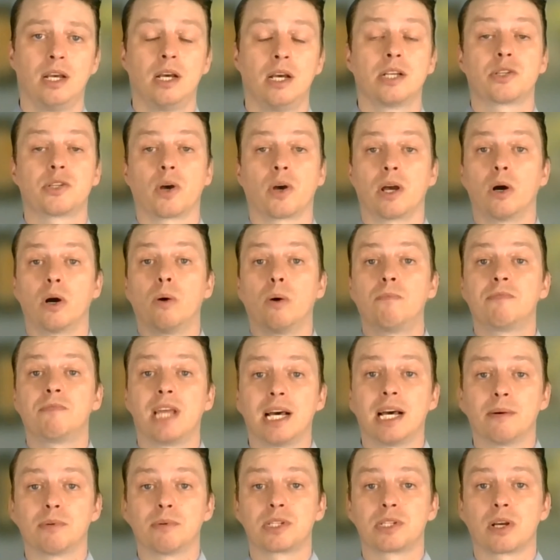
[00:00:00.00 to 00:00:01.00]
So I hope
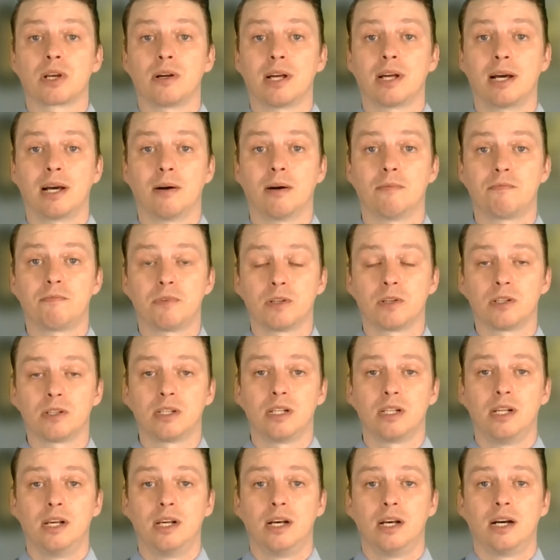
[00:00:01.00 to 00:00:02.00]
that was all
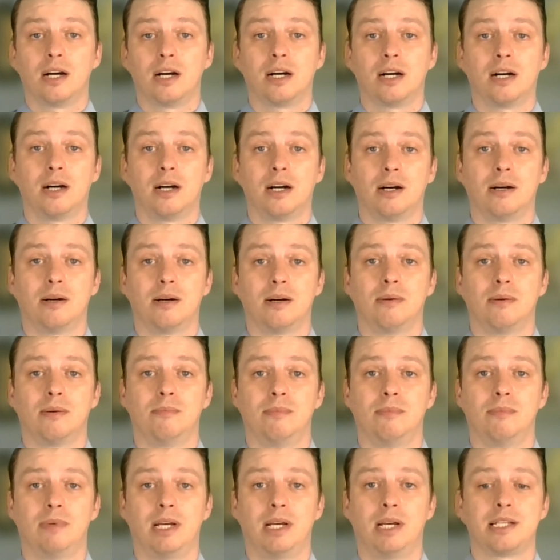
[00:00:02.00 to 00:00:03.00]
helpful.
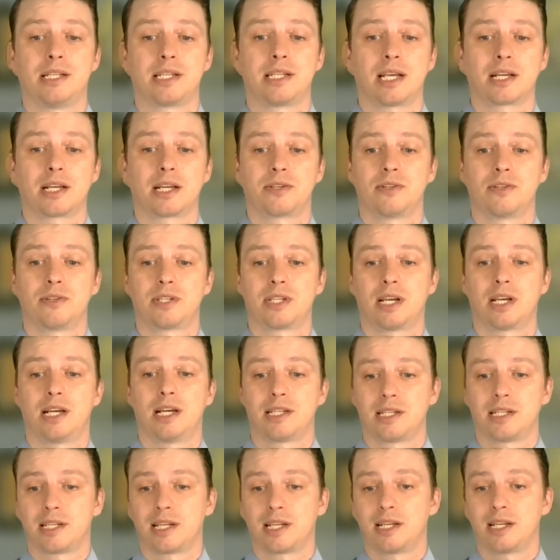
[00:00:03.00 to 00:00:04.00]
As
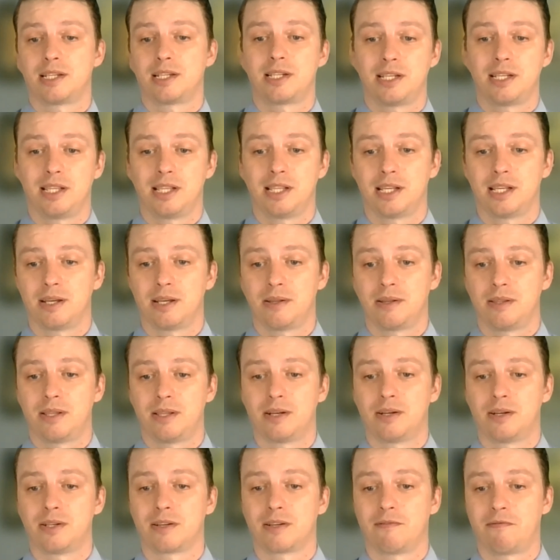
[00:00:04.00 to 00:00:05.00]
exercises, I see that
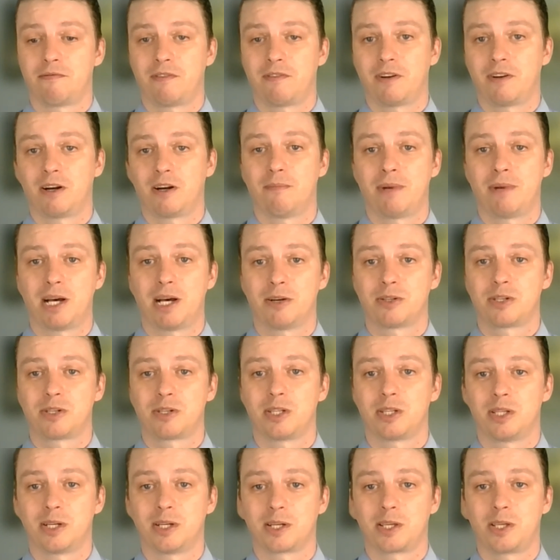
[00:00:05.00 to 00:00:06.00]
there's a fair amount
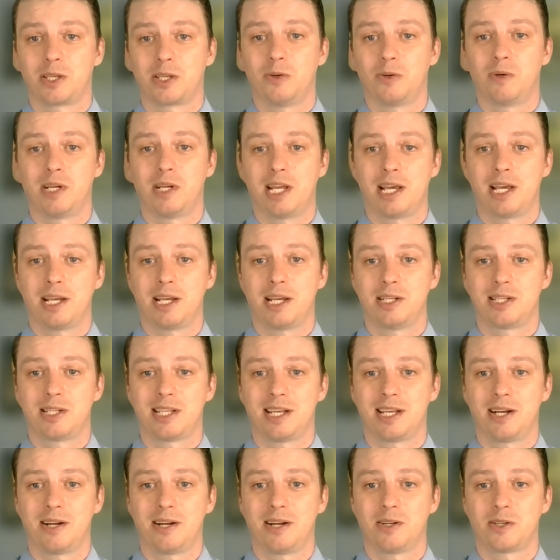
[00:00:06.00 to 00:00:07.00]
in the Q&As
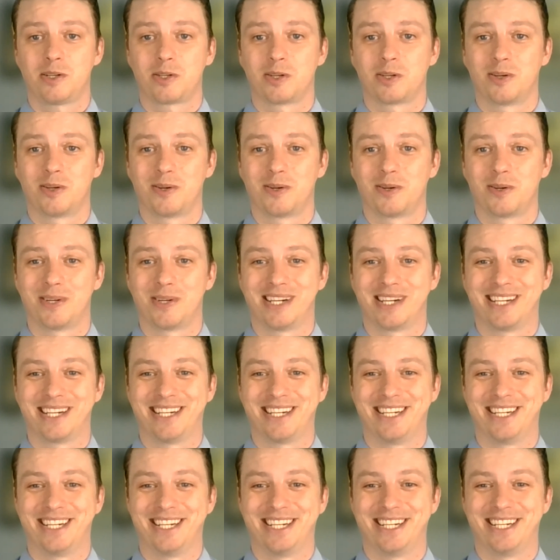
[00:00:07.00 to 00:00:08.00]
there. So
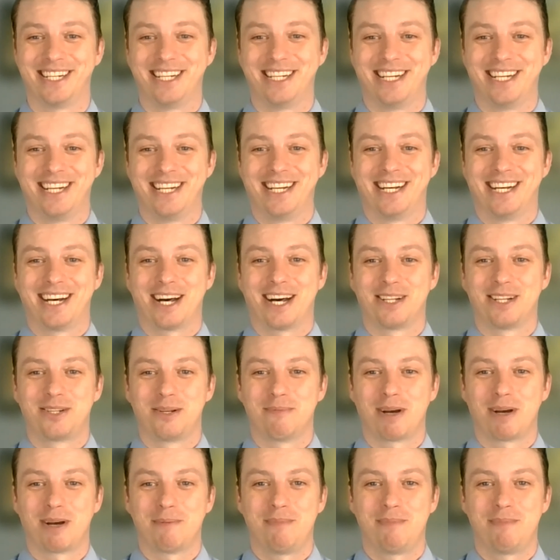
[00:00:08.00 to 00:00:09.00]
I'll
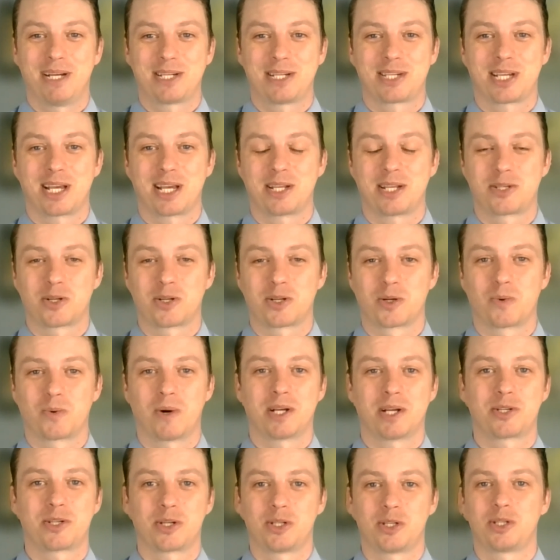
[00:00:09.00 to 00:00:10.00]
do my best to answer
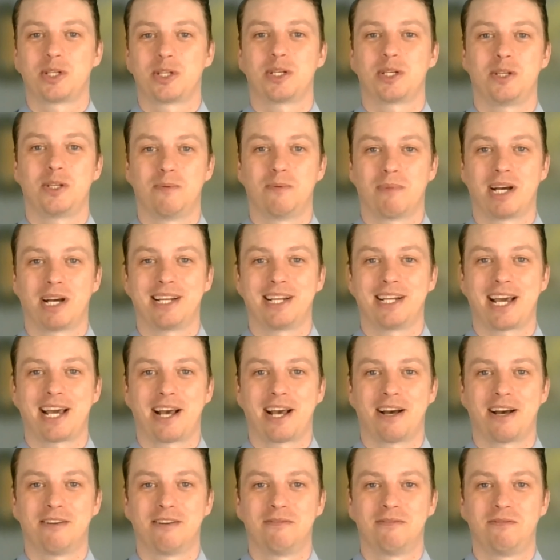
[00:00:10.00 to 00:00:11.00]
questions that you might
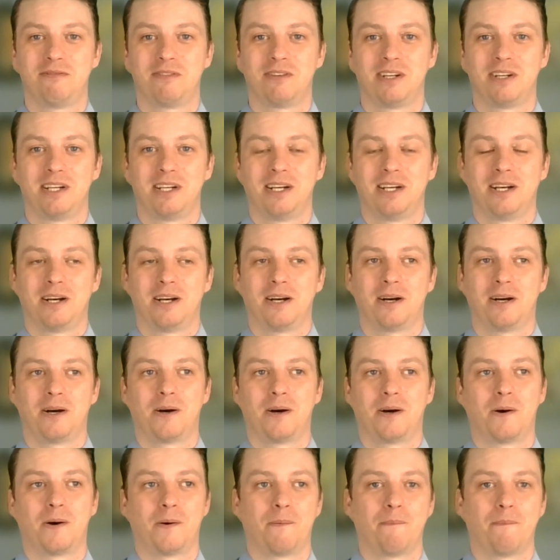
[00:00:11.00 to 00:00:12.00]
have.
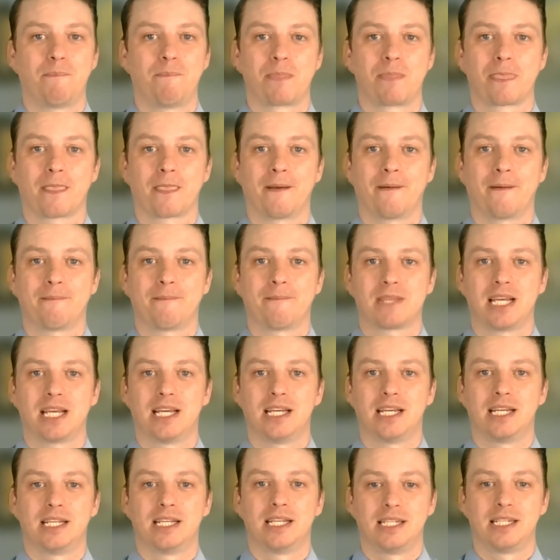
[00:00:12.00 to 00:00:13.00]

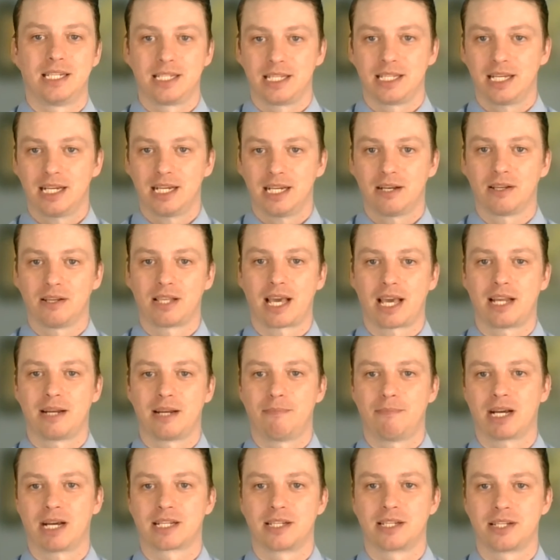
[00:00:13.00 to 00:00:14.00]
And yeah, I'll hand
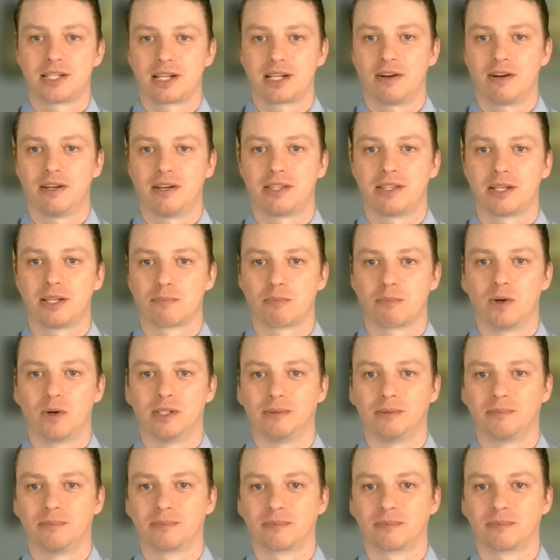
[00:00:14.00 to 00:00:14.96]
it back to Sarah at this point.